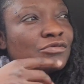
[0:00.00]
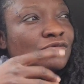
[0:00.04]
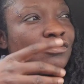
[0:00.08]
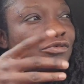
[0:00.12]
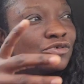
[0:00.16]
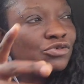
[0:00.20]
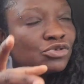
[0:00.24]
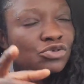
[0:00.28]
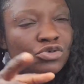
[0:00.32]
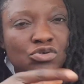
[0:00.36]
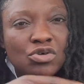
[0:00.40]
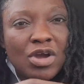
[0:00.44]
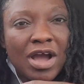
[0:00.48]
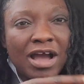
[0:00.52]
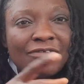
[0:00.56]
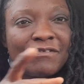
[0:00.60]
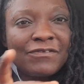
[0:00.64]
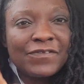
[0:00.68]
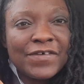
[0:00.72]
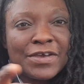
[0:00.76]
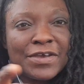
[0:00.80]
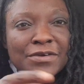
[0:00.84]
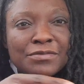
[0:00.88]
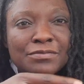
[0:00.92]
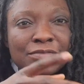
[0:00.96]
You have
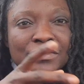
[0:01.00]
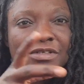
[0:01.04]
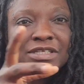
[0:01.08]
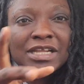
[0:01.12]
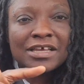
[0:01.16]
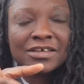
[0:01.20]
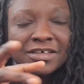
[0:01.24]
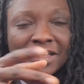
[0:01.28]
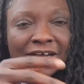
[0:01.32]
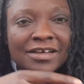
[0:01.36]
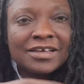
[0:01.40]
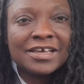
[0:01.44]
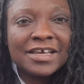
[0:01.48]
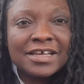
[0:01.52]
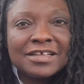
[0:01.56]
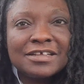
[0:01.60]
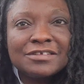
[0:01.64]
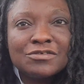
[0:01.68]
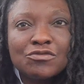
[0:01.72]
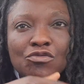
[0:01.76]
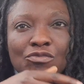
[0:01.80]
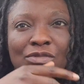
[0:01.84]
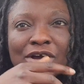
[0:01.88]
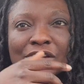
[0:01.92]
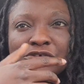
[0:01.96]
fame that you can get any
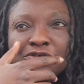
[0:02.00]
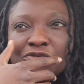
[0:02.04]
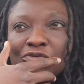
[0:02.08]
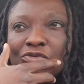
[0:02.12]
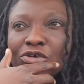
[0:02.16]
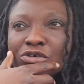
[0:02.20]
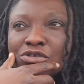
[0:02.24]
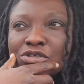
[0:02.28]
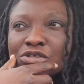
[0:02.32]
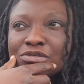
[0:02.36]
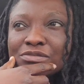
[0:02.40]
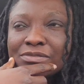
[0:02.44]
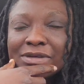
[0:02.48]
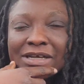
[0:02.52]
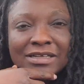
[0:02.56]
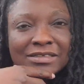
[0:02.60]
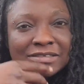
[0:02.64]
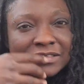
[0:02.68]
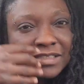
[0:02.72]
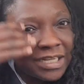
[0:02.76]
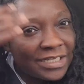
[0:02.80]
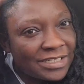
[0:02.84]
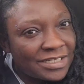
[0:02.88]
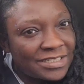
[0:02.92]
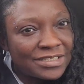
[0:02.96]
woman you want, but
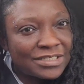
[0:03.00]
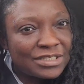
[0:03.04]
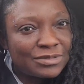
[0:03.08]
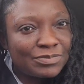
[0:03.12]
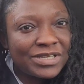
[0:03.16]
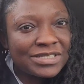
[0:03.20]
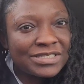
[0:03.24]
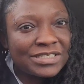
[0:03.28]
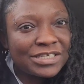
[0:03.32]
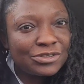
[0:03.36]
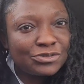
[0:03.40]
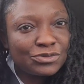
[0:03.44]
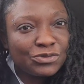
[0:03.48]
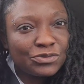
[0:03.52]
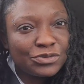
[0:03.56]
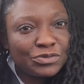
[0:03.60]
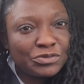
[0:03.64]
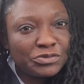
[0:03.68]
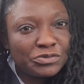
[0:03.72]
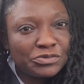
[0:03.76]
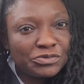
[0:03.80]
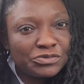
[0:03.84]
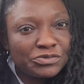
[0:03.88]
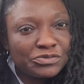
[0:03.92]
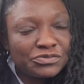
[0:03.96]
this is president too.
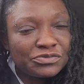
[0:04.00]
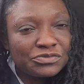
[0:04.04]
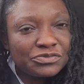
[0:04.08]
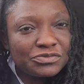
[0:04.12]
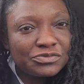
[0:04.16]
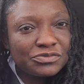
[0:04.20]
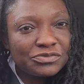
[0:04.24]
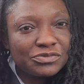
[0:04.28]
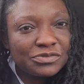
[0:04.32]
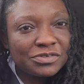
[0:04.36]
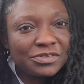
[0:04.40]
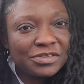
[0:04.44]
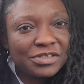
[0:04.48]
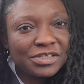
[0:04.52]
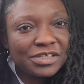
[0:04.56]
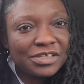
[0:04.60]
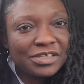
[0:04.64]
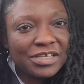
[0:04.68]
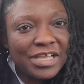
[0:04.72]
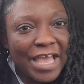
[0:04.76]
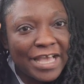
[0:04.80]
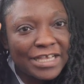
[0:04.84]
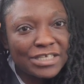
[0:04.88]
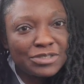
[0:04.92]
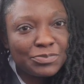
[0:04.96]

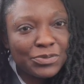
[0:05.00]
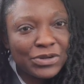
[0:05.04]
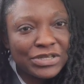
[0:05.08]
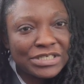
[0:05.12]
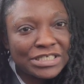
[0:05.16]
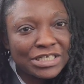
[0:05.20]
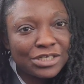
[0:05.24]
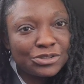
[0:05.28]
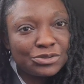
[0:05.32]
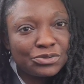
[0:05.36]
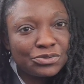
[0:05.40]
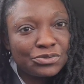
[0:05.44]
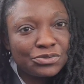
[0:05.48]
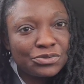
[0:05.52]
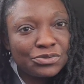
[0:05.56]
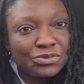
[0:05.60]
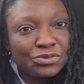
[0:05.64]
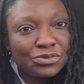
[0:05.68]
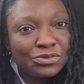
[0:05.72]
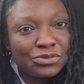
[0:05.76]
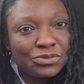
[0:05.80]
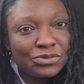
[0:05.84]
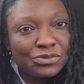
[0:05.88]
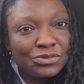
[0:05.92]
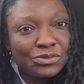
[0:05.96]
Ex-president too.
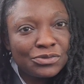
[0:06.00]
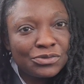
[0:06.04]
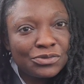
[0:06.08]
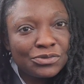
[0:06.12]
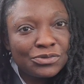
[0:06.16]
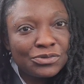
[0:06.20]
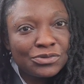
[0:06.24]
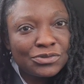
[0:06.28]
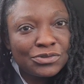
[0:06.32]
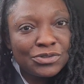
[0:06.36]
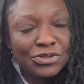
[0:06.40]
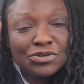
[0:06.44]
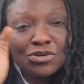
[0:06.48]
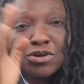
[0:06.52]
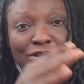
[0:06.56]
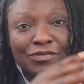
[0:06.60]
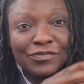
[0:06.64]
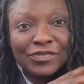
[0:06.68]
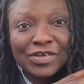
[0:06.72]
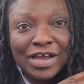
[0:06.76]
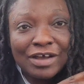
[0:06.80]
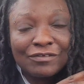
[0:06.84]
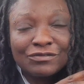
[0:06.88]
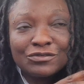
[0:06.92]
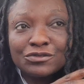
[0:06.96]
You don't
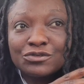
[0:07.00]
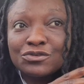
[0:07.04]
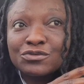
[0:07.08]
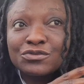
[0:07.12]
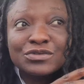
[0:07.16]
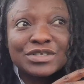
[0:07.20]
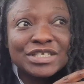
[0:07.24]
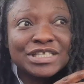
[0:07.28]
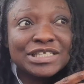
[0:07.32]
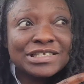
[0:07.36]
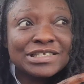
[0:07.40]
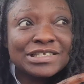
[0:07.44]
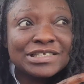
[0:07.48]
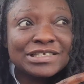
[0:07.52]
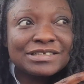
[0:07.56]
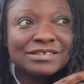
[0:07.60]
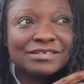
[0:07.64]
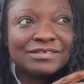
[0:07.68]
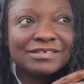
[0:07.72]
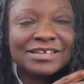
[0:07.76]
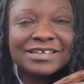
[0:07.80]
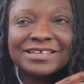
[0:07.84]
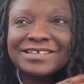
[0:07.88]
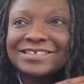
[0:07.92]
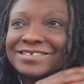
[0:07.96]
even have to do.
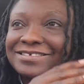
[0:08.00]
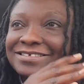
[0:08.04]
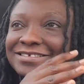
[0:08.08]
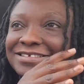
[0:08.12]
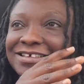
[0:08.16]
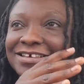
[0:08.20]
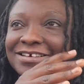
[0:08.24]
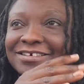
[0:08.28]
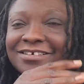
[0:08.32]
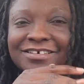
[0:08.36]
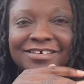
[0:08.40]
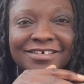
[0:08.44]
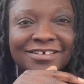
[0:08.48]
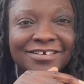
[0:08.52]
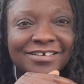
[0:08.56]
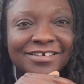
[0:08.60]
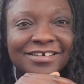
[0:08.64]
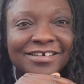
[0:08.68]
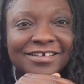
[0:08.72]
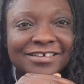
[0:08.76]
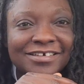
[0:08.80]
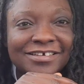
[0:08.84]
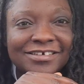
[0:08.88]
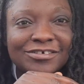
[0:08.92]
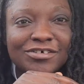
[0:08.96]

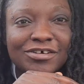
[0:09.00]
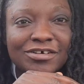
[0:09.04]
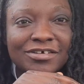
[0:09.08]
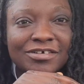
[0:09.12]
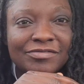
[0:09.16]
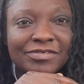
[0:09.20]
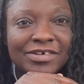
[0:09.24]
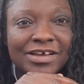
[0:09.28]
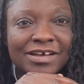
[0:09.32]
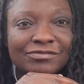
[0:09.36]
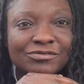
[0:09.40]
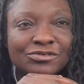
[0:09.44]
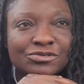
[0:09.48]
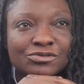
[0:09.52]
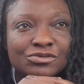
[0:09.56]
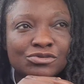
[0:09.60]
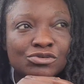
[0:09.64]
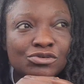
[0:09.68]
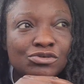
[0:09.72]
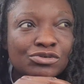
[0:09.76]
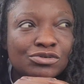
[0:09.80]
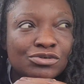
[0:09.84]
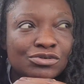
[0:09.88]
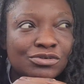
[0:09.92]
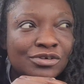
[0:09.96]
You don't even have to
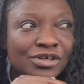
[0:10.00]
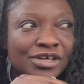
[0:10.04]
look.